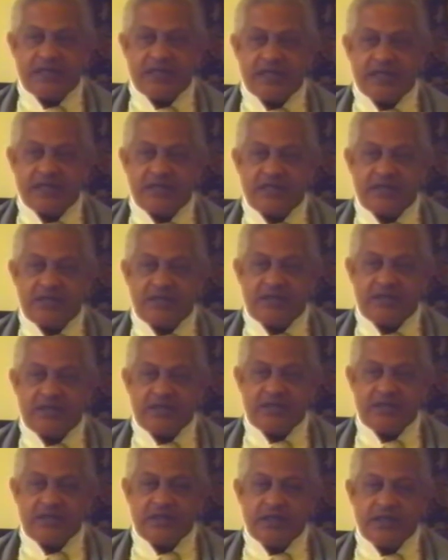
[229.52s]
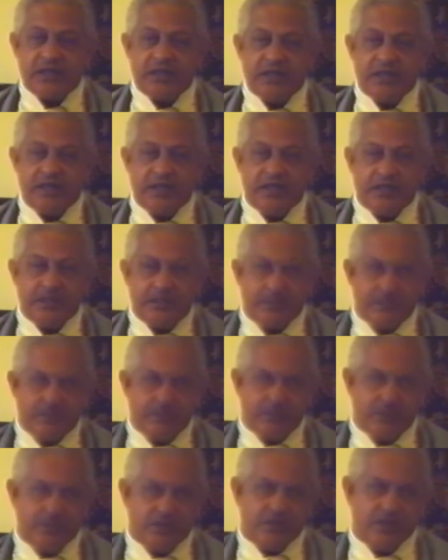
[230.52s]
strict discipline
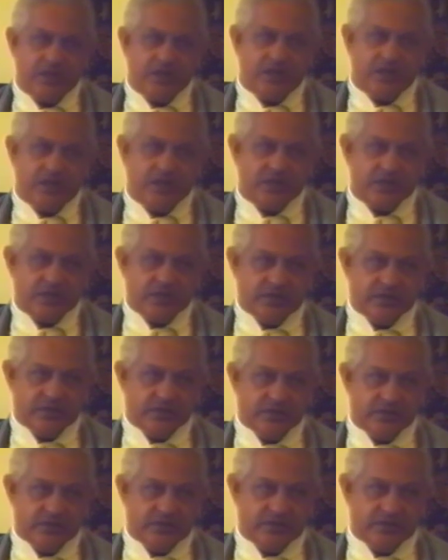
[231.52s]
within ourselves.